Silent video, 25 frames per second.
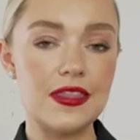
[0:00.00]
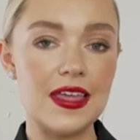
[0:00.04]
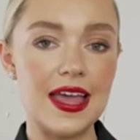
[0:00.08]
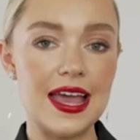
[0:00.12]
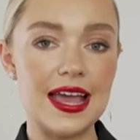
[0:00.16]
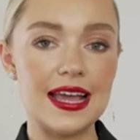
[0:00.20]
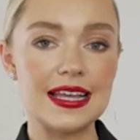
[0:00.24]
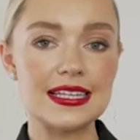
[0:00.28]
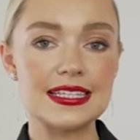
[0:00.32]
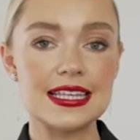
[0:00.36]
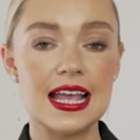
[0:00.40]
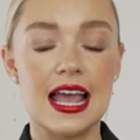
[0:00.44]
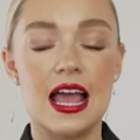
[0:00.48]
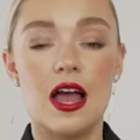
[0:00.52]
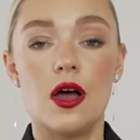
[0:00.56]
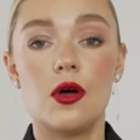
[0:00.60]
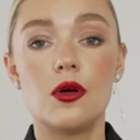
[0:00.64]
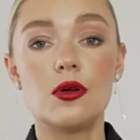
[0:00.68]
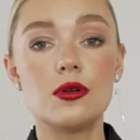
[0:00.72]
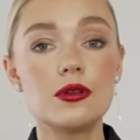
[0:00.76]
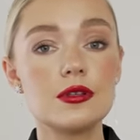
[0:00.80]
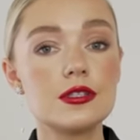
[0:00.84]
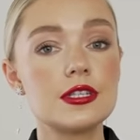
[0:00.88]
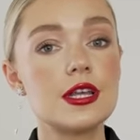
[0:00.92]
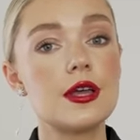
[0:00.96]
this.
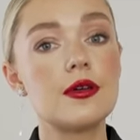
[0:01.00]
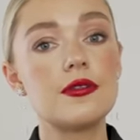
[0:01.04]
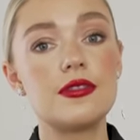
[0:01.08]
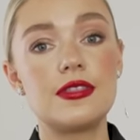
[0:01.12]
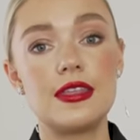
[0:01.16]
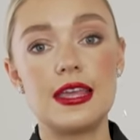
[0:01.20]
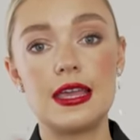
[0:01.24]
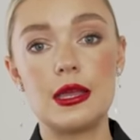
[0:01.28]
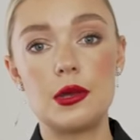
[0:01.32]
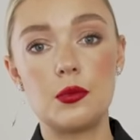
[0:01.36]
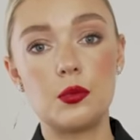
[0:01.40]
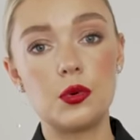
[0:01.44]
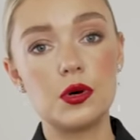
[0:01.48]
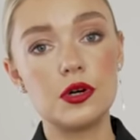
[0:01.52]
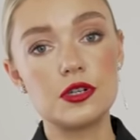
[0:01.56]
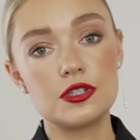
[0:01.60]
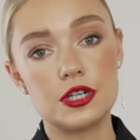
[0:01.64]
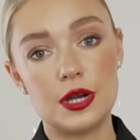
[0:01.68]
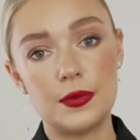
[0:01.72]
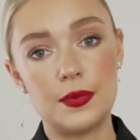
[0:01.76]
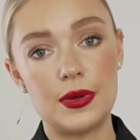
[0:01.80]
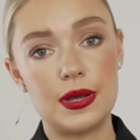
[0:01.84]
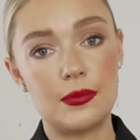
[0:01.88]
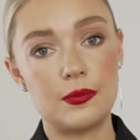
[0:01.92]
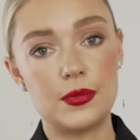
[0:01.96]
Also, the
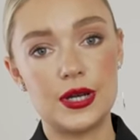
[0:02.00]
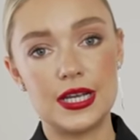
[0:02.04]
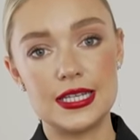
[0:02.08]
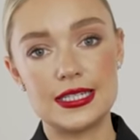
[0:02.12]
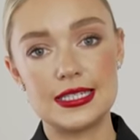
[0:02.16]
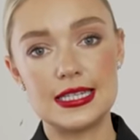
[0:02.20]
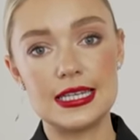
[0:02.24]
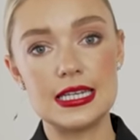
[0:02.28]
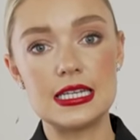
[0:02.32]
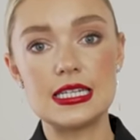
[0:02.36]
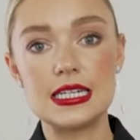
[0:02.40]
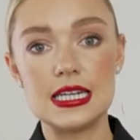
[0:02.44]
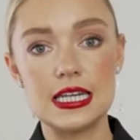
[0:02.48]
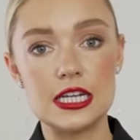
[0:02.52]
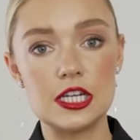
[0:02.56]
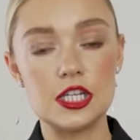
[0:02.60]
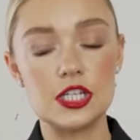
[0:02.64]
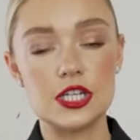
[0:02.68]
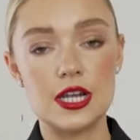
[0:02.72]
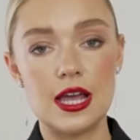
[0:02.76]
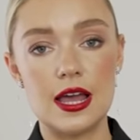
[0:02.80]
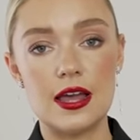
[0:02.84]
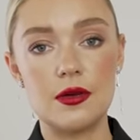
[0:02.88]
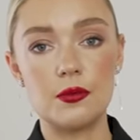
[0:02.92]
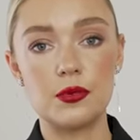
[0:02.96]
Wardrobe NYC
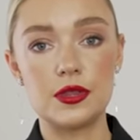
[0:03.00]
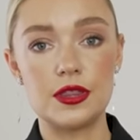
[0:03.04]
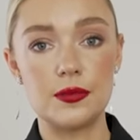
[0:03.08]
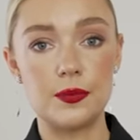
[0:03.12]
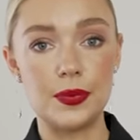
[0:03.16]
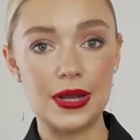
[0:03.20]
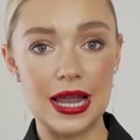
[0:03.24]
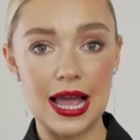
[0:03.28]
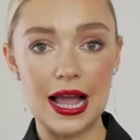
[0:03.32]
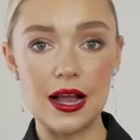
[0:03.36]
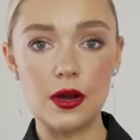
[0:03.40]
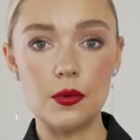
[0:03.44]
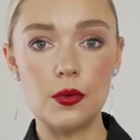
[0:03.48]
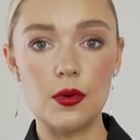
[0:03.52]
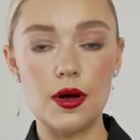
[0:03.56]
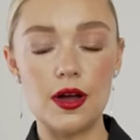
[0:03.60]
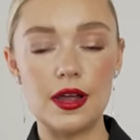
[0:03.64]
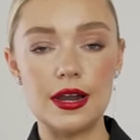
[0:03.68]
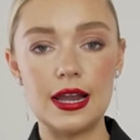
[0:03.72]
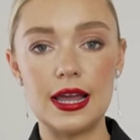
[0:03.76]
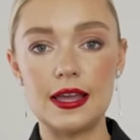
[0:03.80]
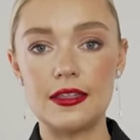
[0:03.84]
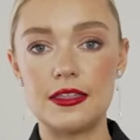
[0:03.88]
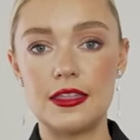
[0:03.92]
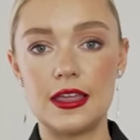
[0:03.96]
t-shirt with the black
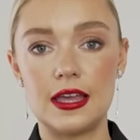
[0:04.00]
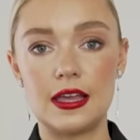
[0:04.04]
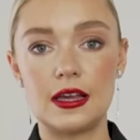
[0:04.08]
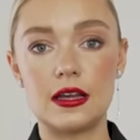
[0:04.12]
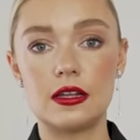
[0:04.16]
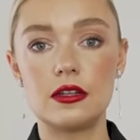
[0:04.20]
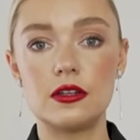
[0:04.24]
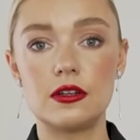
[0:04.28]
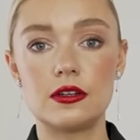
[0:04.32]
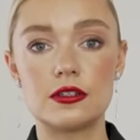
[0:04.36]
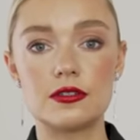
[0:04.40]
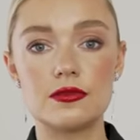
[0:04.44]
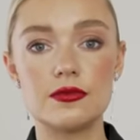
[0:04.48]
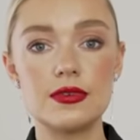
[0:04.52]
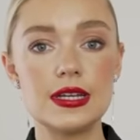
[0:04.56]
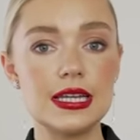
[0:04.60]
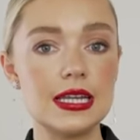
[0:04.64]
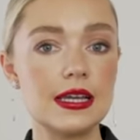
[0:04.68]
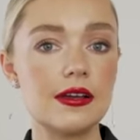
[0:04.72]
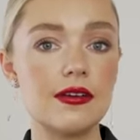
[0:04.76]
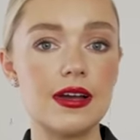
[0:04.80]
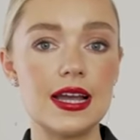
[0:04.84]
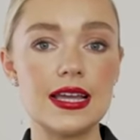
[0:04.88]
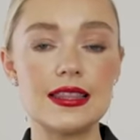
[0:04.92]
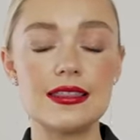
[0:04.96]
one, I think looks really
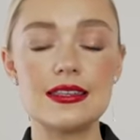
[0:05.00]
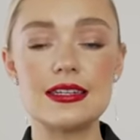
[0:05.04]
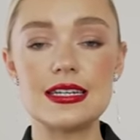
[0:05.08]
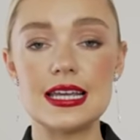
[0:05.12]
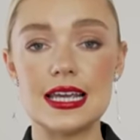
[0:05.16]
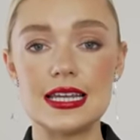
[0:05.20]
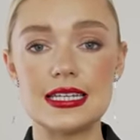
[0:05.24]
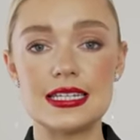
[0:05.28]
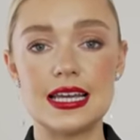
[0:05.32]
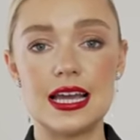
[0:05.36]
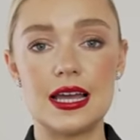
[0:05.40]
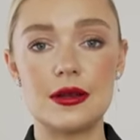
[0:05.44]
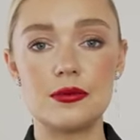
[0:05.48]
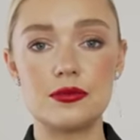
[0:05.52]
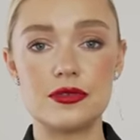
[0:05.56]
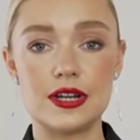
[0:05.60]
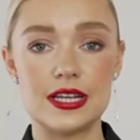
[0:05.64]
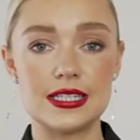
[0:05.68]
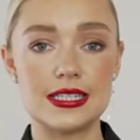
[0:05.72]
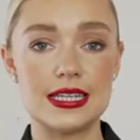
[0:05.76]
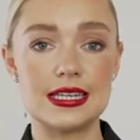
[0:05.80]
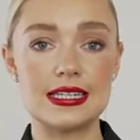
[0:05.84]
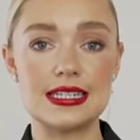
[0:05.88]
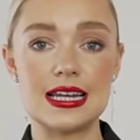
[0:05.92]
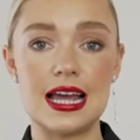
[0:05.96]
great in the daytime.
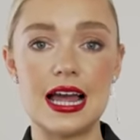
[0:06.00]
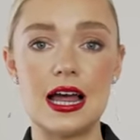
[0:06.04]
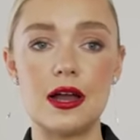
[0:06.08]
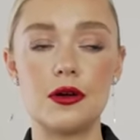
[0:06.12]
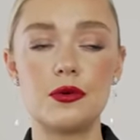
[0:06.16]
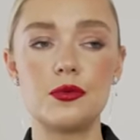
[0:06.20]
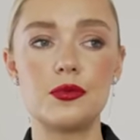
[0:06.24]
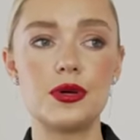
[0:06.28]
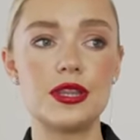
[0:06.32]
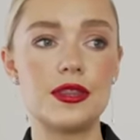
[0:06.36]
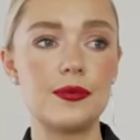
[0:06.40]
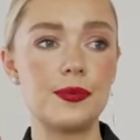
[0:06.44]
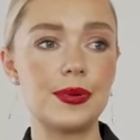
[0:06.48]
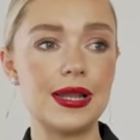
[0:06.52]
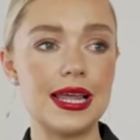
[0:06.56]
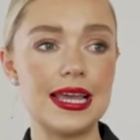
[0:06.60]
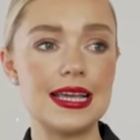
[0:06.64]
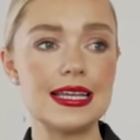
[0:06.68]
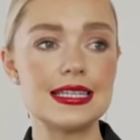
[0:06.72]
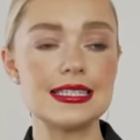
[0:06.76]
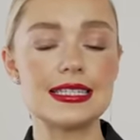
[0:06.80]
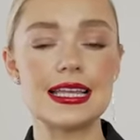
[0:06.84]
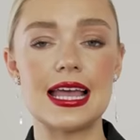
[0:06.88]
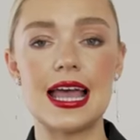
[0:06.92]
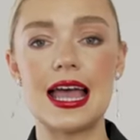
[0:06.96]
Dress it down with a
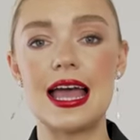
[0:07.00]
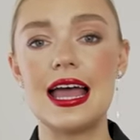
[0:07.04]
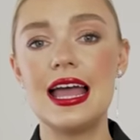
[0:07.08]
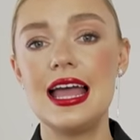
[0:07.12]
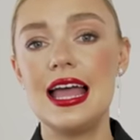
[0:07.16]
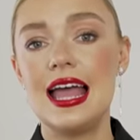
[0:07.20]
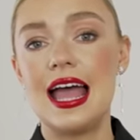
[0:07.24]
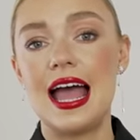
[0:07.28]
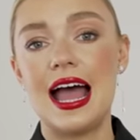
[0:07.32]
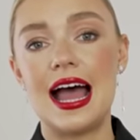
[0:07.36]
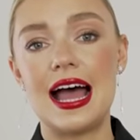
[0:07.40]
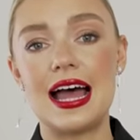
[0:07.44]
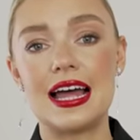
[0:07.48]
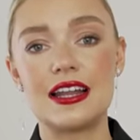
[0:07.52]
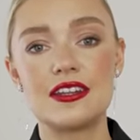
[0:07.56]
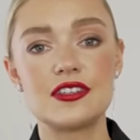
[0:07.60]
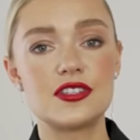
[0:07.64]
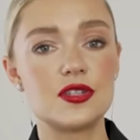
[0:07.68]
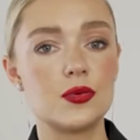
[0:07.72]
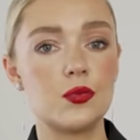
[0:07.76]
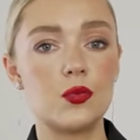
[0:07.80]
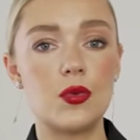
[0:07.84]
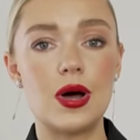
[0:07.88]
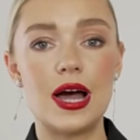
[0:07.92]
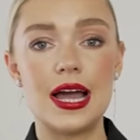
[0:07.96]
blazer and
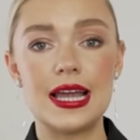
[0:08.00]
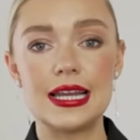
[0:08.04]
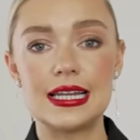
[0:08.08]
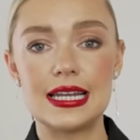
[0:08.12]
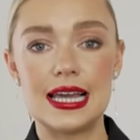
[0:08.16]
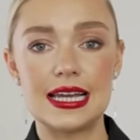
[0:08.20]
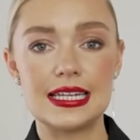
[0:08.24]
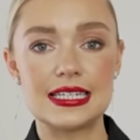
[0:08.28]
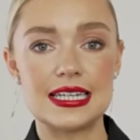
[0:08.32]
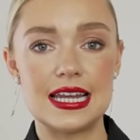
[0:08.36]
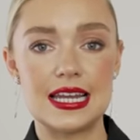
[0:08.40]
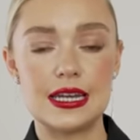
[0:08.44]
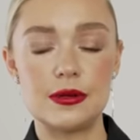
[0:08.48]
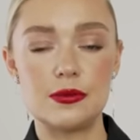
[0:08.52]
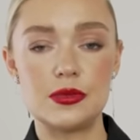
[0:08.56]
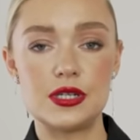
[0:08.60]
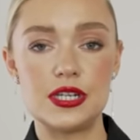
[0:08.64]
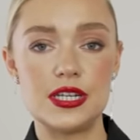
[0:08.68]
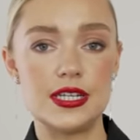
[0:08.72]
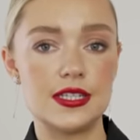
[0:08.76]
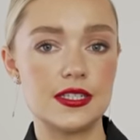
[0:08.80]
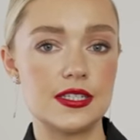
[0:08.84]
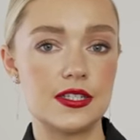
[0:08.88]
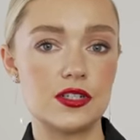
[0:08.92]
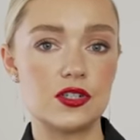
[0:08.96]
some wide leg denim
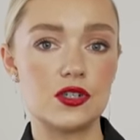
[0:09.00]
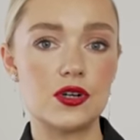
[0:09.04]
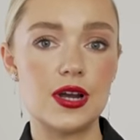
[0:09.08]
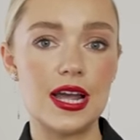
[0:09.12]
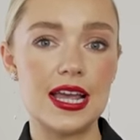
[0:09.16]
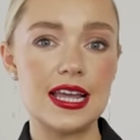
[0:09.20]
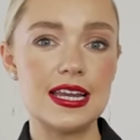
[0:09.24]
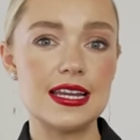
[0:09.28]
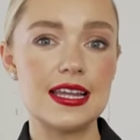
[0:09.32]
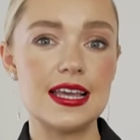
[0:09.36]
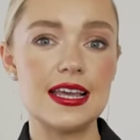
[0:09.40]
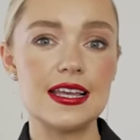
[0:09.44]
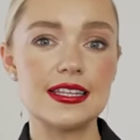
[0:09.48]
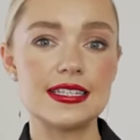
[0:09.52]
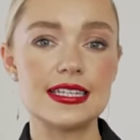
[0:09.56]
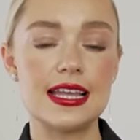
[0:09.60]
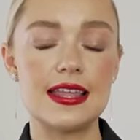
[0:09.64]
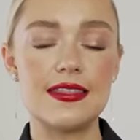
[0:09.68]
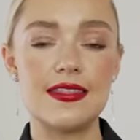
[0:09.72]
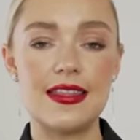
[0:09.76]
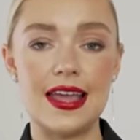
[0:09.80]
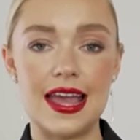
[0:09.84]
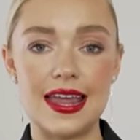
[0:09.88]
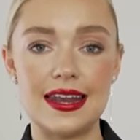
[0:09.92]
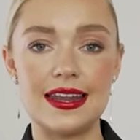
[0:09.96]
jeans and trainers,
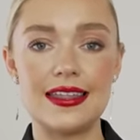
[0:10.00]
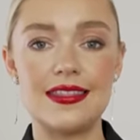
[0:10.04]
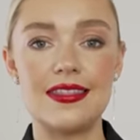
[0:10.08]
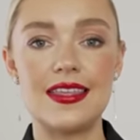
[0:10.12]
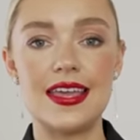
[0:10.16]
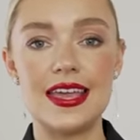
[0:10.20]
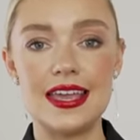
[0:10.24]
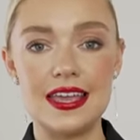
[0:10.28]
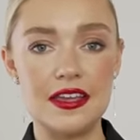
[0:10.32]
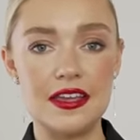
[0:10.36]
and then in the